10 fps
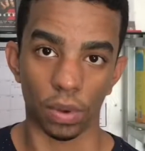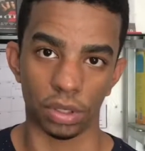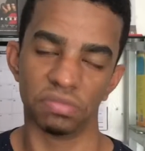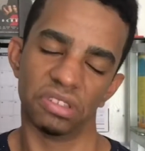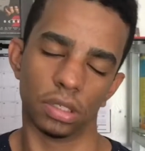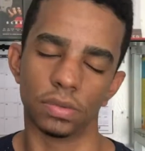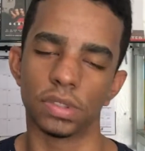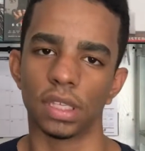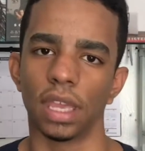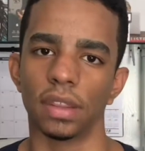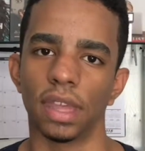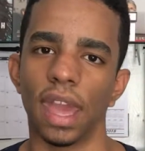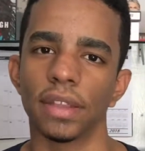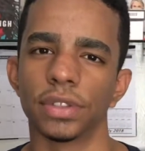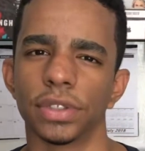we're saying the
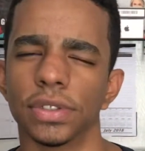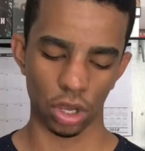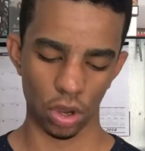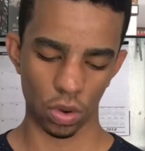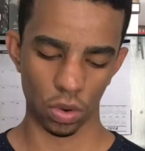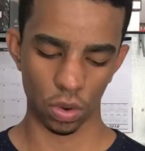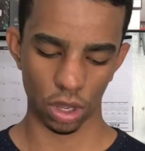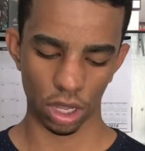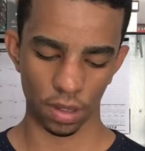answers. So